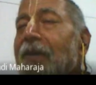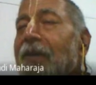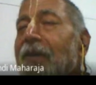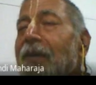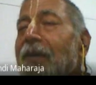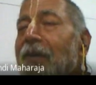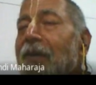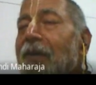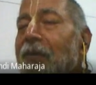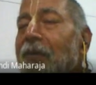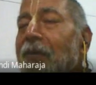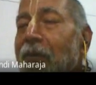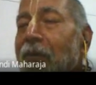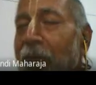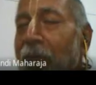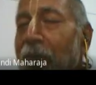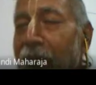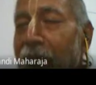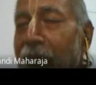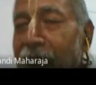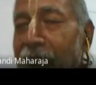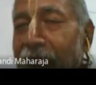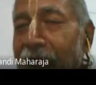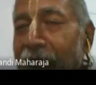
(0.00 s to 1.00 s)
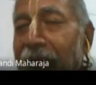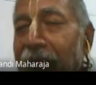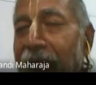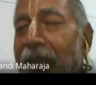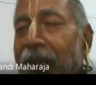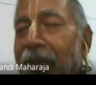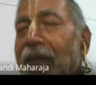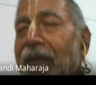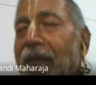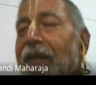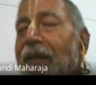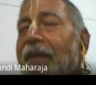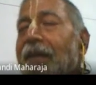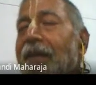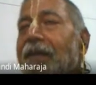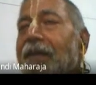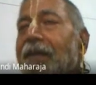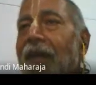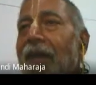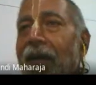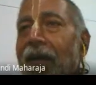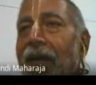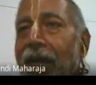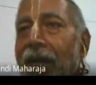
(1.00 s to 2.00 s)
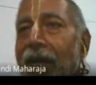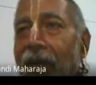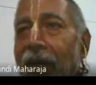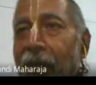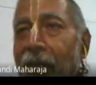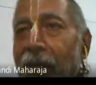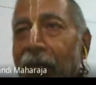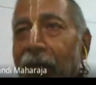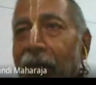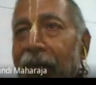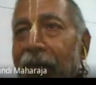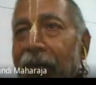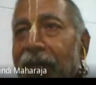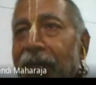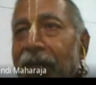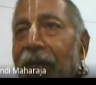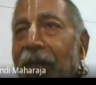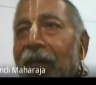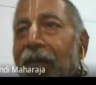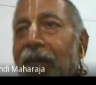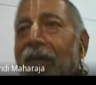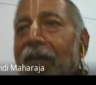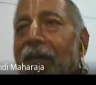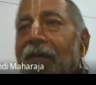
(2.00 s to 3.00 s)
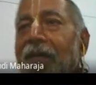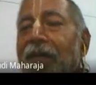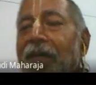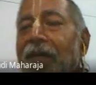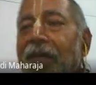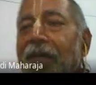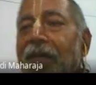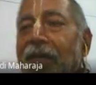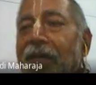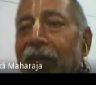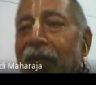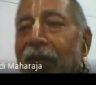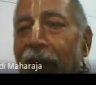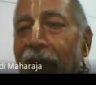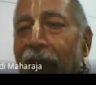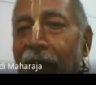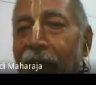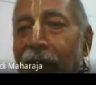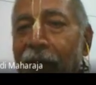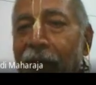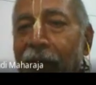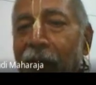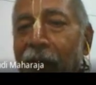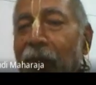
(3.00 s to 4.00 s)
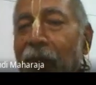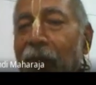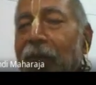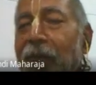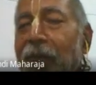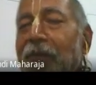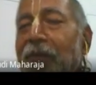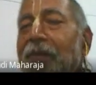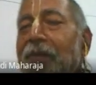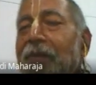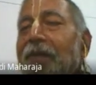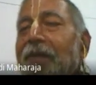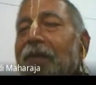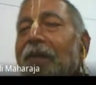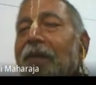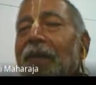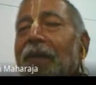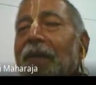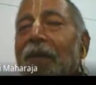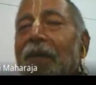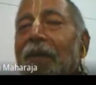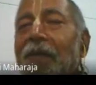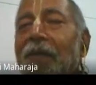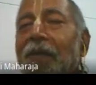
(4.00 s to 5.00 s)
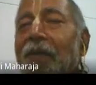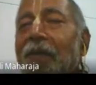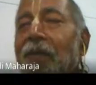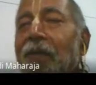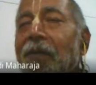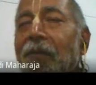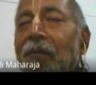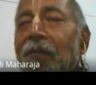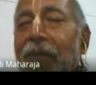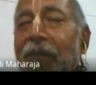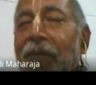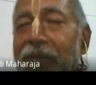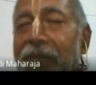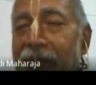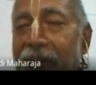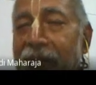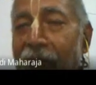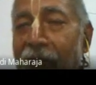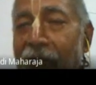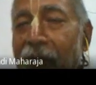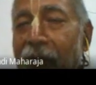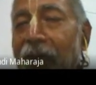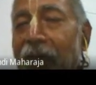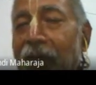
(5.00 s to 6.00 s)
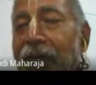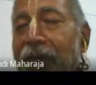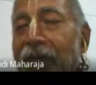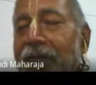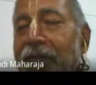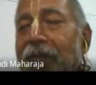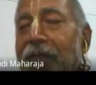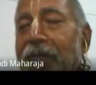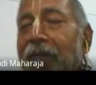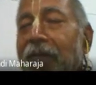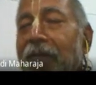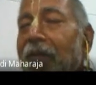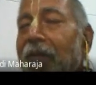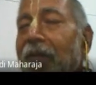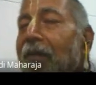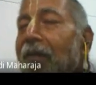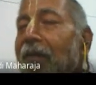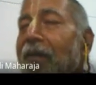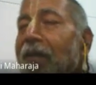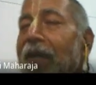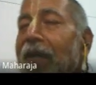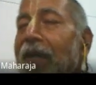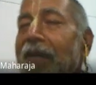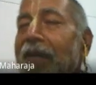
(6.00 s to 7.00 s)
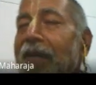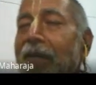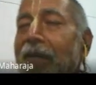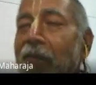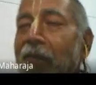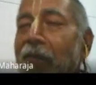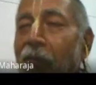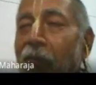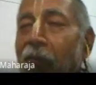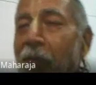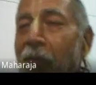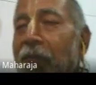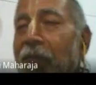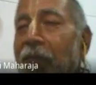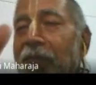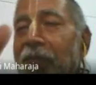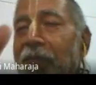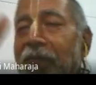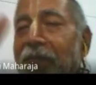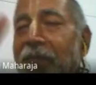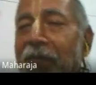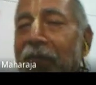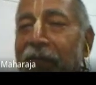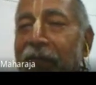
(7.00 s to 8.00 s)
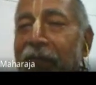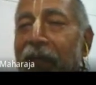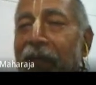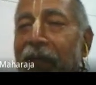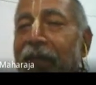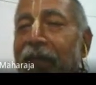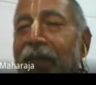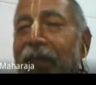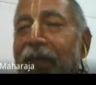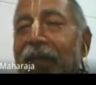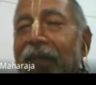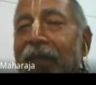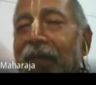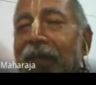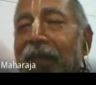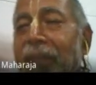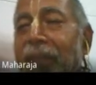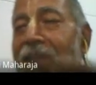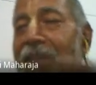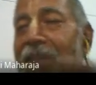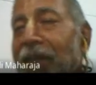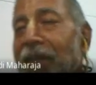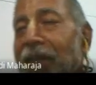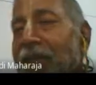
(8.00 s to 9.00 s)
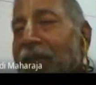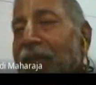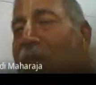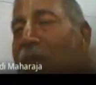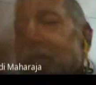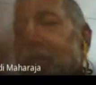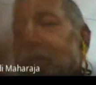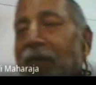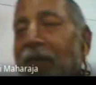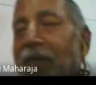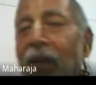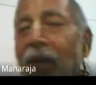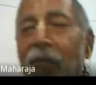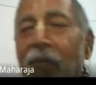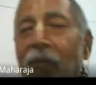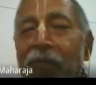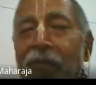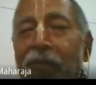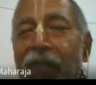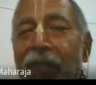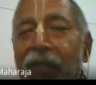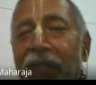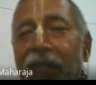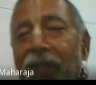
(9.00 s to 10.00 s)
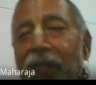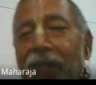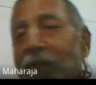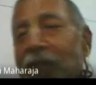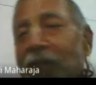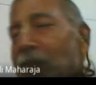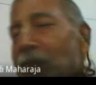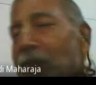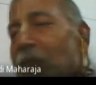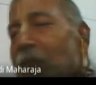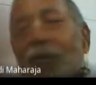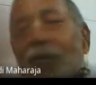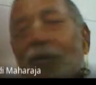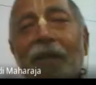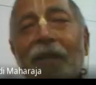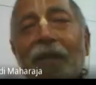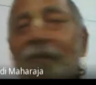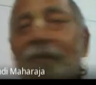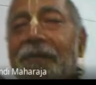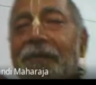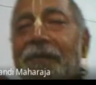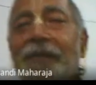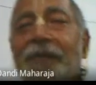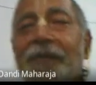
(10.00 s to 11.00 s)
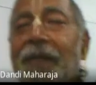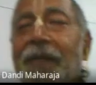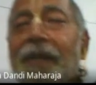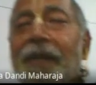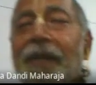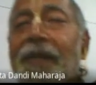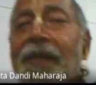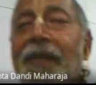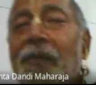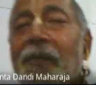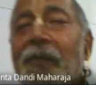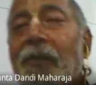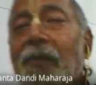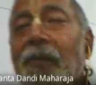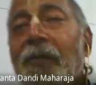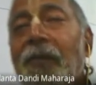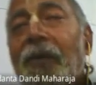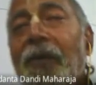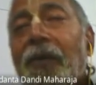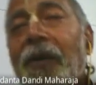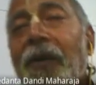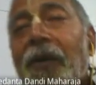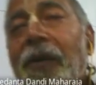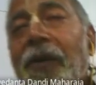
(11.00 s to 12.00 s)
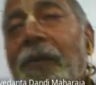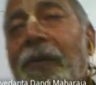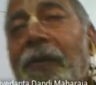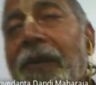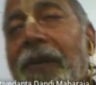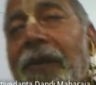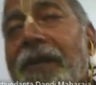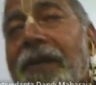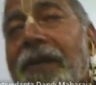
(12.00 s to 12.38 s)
Tulsi, Ganga water. How, you know, Vaishnava, they're all like a rope, okay, in this drowning ocean, right? Material,